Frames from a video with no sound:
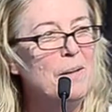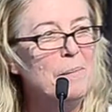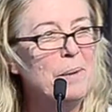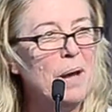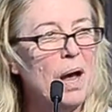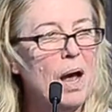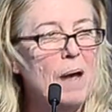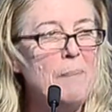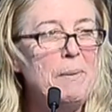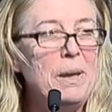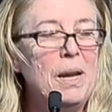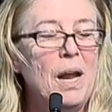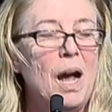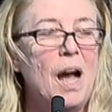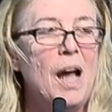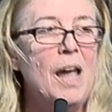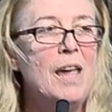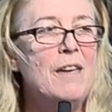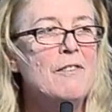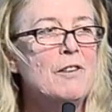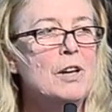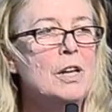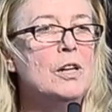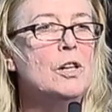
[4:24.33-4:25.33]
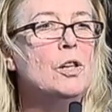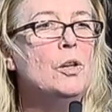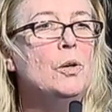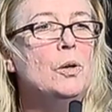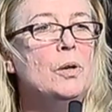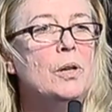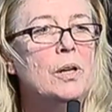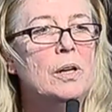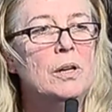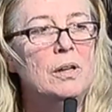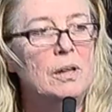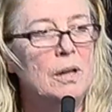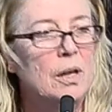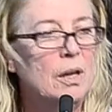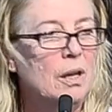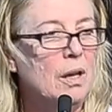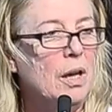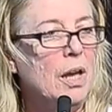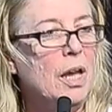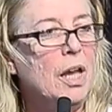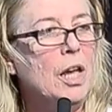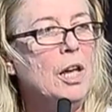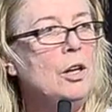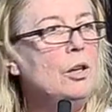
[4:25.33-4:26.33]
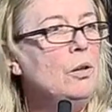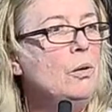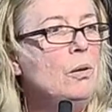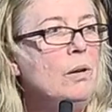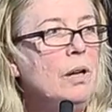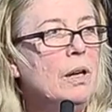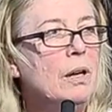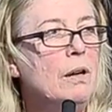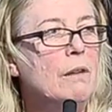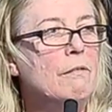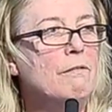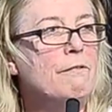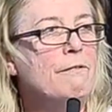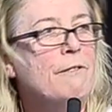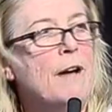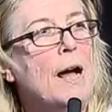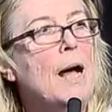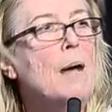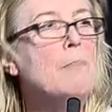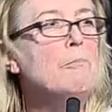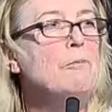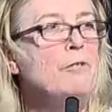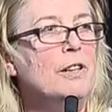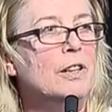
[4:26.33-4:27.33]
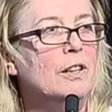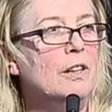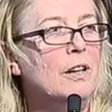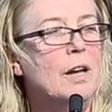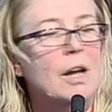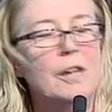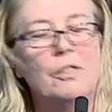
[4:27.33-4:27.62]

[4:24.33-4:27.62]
But I mean, I even including Farmville.